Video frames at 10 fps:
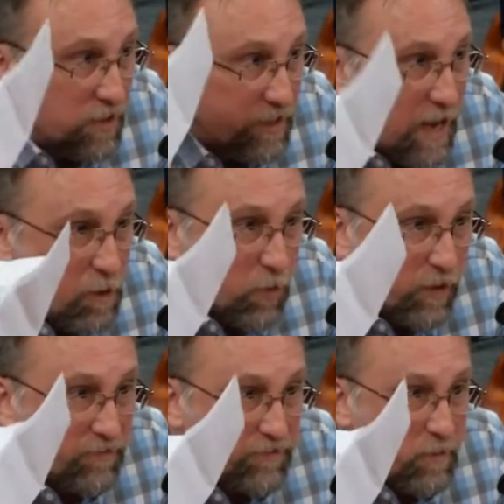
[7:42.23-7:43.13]
Not
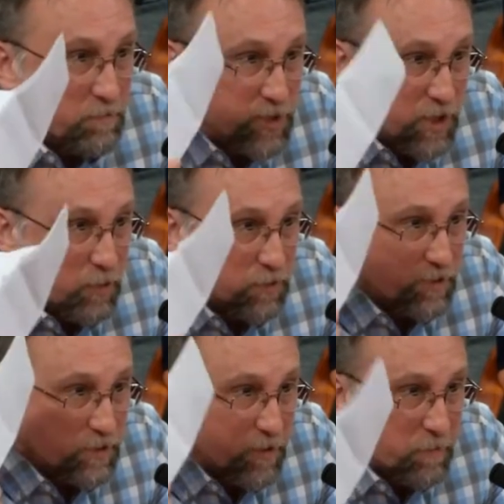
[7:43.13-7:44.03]
one of them chose
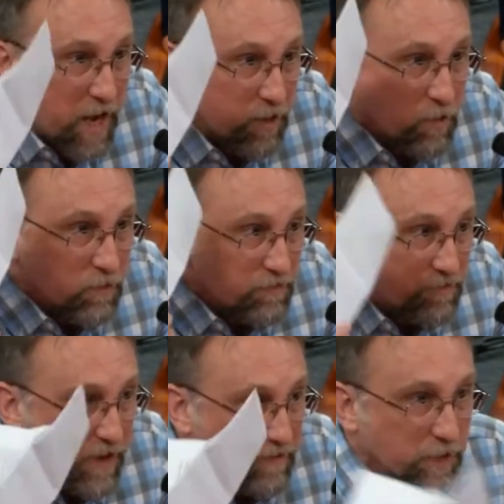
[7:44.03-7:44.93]
tobacco
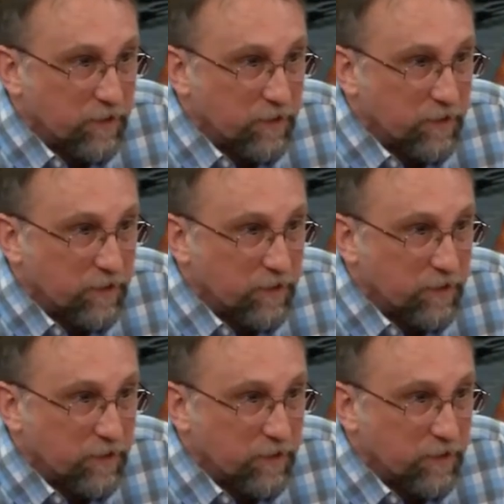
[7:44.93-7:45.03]
flavored,